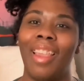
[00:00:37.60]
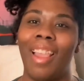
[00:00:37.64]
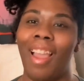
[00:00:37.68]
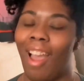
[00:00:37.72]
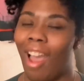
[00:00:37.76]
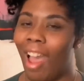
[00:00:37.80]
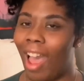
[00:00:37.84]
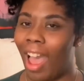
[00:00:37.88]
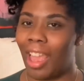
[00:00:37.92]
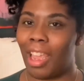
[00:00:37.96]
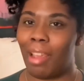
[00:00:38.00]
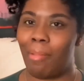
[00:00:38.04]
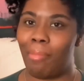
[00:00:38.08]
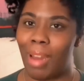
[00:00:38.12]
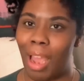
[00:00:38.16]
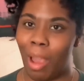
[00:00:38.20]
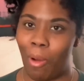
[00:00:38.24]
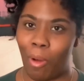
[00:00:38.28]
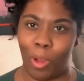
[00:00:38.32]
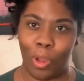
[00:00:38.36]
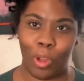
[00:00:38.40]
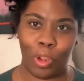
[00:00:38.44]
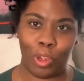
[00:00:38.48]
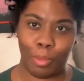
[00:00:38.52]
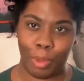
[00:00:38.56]
I am now
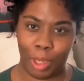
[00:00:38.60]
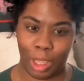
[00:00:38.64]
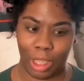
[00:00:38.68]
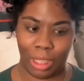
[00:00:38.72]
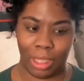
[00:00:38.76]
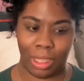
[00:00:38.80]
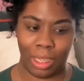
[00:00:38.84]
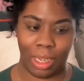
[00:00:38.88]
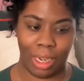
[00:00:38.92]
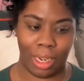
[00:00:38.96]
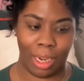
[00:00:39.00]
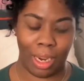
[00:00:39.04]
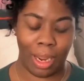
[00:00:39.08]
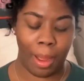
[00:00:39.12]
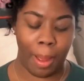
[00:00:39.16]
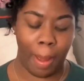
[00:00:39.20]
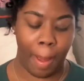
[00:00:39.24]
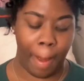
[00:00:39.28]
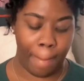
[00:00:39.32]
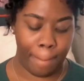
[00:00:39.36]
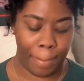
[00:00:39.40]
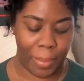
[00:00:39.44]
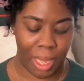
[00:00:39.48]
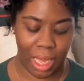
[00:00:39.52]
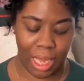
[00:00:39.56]
an old person
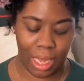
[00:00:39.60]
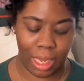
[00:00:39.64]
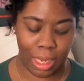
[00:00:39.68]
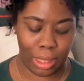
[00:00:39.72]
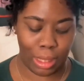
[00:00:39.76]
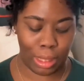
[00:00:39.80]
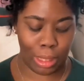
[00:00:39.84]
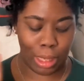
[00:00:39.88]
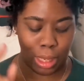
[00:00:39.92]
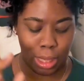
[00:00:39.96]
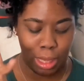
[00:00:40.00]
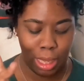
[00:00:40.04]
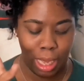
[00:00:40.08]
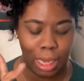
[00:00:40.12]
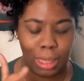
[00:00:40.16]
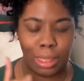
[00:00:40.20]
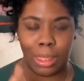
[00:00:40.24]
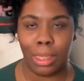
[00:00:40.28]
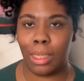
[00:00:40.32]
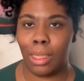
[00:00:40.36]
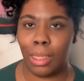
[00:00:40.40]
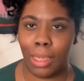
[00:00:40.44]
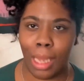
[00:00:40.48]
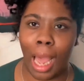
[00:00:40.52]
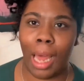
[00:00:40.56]
because
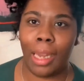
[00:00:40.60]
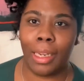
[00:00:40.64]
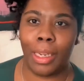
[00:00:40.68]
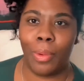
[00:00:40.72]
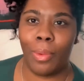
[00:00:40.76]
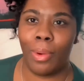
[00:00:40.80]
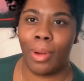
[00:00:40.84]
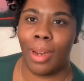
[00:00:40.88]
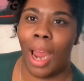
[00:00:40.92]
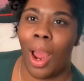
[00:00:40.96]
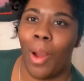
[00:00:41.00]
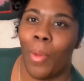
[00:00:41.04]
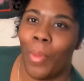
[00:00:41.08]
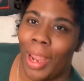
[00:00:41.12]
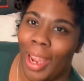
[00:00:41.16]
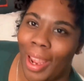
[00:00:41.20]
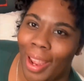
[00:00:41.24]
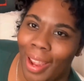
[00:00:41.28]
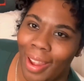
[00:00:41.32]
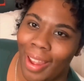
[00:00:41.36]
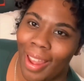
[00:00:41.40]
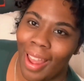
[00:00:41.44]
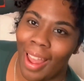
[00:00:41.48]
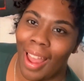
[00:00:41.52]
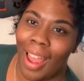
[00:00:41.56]
that's exactly what I went
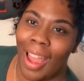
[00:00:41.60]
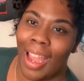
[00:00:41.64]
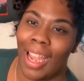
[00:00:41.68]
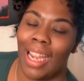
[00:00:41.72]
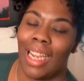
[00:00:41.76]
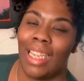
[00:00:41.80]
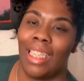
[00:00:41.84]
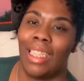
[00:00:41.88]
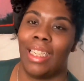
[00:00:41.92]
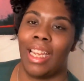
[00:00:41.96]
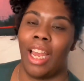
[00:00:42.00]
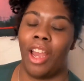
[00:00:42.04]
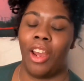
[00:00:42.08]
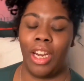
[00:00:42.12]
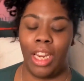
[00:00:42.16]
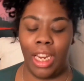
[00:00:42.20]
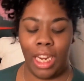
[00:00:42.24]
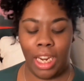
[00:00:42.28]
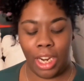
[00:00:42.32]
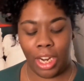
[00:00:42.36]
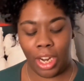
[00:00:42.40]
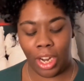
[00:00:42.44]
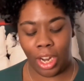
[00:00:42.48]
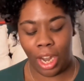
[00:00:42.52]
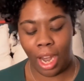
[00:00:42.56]
and got. It's down
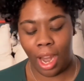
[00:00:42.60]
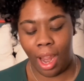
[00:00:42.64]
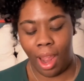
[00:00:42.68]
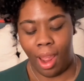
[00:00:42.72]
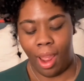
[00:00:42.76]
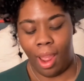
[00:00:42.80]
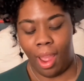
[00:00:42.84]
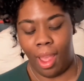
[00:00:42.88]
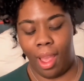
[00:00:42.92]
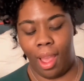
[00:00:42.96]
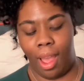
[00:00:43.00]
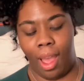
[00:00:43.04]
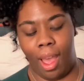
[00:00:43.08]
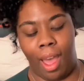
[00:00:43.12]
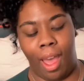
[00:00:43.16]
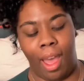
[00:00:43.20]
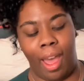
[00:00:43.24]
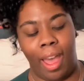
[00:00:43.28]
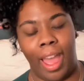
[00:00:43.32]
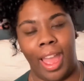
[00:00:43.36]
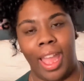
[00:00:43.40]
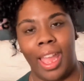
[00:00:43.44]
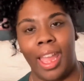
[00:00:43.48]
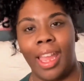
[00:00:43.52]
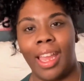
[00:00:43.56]
here.
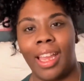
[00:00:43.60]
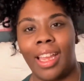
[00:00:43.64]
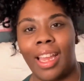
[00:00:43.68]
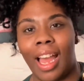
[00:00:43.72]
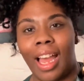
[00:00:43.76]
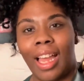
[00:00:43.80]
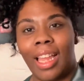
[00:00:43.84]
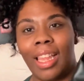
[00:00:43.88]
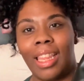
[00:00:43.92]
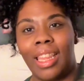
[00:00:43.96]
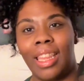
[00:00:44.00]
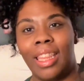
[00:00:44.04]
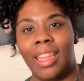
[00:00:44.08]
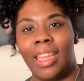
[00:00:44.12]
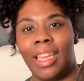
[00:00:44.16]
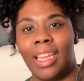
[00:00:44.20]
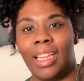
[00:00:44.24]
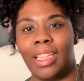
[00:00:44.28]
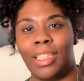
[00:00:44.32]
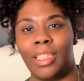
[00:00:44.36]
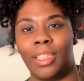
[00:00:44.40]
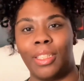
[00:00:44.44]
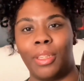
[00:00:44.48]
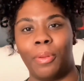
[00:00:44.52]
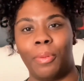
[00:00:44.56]
I got
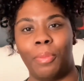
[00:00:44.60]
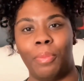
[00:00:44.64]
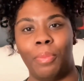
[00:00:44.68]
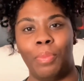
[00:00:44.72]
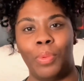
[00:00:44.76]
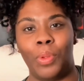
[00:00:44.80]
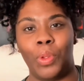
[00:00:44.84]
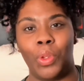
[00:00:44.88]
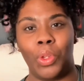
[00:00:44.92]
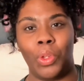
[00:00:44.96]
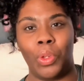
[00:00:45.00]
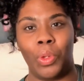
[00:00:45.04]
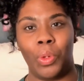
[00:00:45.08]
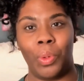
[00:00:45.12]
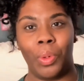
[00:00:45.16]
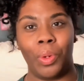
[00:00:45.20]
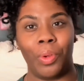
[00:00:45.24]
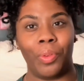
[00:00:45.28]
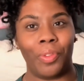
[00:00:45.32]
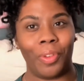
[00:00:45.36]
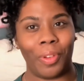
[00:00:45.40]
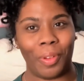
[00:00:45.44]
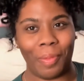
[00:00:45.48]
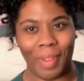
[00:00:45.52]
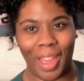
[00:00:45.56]
this
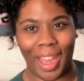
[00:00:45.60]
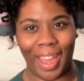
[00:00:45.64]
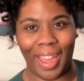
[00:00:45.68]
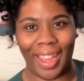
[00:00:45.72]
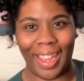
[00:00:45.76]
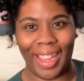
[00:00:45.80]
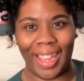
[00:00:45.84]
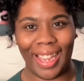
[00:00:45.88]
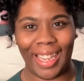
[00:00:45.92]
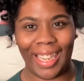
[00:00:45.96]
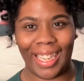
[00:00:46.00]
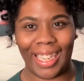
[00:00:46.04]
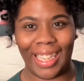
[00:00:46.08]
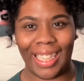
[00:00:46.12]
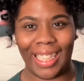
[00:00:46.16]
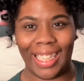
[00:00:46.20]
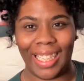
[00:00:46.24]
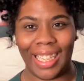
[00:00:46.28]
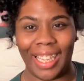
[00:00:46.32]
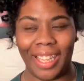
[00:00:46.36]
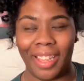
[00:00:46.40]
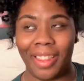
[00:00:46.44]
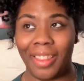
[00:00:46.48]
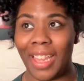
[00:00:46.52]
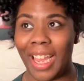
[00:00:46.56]
beautiful bag.
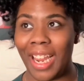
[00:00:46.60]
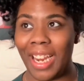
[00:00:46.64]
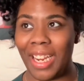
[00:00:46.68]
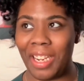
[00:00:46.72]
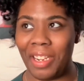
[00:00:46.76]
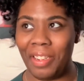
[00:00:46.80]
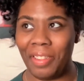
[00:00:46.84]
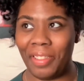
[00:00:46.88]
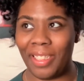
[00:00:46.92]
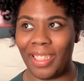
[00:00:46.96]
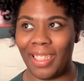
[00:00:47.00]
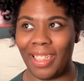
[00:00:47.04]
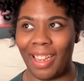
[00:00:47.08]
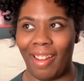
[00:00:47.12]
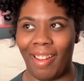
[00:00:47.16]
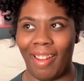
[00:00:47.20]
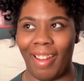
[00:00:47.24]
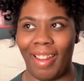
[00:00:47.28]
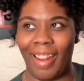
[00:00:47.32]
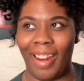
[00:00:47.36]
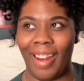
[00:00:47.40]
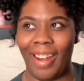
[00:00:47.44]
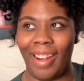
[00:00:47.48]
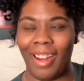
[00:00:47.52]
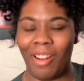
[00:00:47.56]
Thank you,
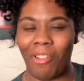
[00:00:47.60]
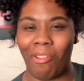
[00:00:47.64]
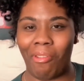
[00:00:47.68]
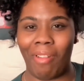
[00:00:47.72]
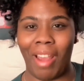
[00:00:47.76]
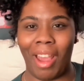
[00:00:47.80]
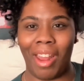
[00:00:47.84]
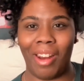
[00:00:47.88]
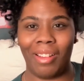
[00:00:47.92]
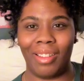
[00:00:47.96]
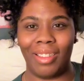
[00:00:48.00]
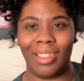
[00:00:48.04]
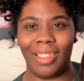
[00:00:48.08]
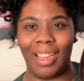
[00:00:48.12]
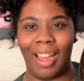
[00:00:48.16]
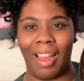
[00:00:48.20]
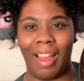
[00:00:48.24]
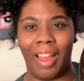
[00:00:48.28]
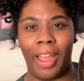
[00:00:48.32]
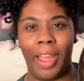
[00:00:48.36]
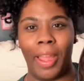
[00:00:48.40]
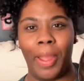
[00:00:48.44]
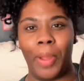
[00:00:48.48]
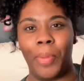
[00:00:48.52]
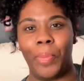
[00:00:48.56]
son. Right on
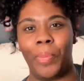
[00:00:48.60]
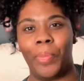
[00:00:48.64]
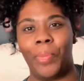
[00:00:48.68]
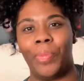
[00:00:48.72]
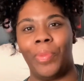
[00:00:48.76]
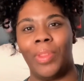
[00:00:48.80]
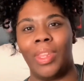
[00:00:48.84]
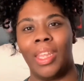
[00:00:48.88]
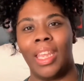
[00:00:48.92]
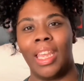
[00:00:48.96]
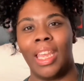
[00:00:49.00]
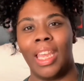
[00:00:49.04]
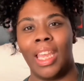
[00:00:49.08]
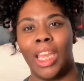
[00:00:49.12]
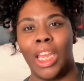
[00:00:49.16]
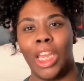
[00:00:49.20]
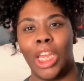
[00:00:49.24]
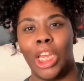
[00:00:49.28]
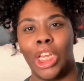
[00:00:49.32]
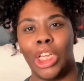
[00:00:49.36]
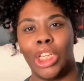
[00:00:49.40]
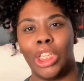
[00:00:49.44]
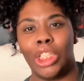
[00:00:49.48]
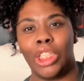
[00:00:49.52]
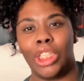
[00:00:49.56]
time.
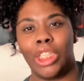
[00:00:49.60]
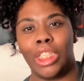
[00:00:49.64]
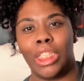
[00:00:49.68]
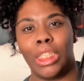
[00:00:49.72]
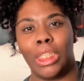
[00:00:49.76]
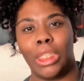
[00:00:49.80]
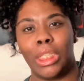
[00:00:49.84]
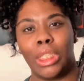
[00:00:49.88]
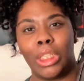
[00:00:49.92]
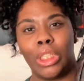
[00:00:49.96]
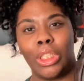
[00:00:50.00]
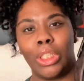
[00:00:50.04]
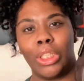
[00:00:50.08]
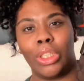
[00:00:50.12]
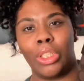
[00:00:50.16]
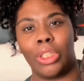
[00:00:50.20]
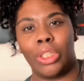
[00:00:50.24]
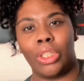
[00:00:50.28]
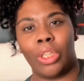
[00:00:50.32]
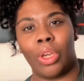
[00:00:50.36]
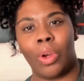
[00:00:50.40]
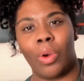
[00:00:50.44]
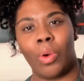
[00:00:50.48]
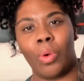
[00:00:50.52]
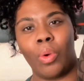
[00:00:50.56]
She is
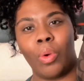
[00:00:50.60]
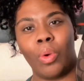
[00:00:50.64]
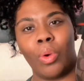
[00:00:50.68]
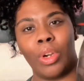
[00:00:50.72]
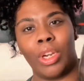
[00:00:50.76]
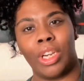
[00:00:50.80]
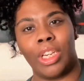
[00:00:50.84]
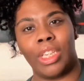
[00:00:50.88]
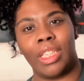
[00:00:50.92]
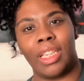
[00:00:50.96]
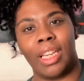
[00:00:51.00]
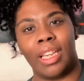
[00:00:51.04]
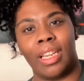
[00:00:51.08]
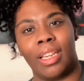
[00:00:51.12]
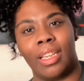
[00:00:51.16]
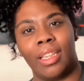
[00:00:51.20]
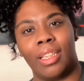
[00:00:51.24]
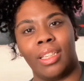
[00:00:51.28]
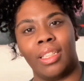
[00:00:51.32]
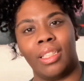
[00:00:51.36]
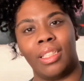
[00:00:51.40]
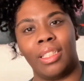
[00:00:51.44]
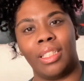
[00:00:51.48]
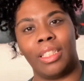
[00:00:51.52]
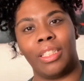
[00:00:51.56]
so
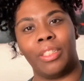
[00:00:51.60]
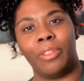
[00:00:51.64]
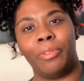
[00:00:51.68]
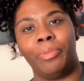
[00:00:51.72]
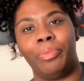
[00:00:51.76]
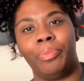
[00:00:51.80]
gorgeous.